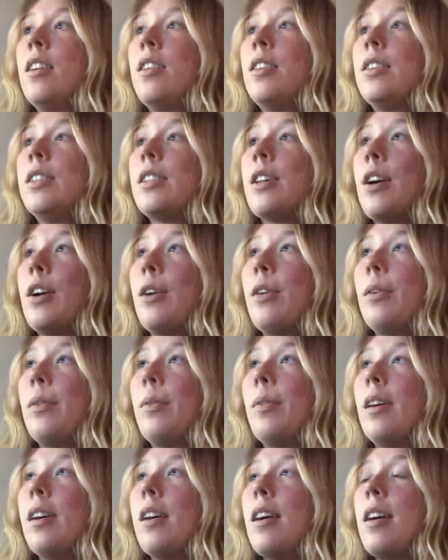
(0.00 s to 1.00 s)

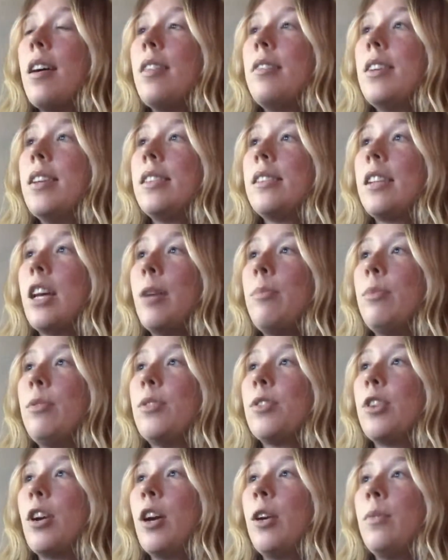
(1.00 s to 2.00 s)
So this time we
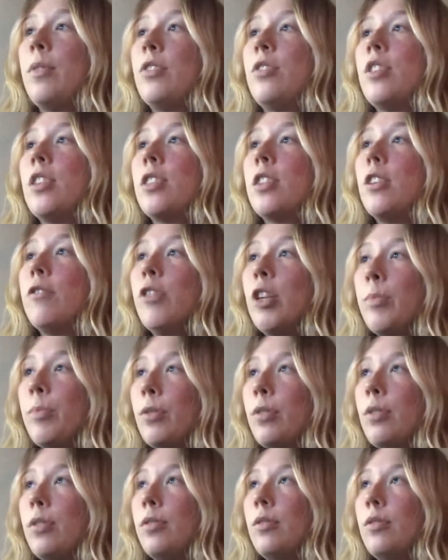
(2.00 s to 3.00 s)
start with just a
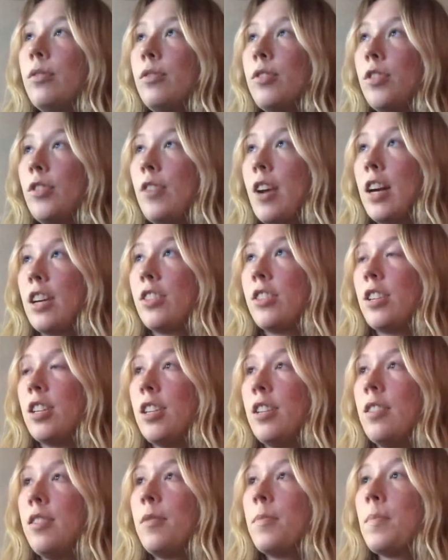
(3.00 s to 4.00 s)
verbal
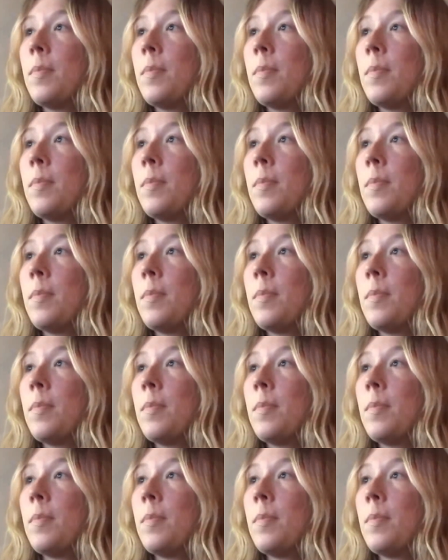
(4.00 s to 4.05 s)
direction,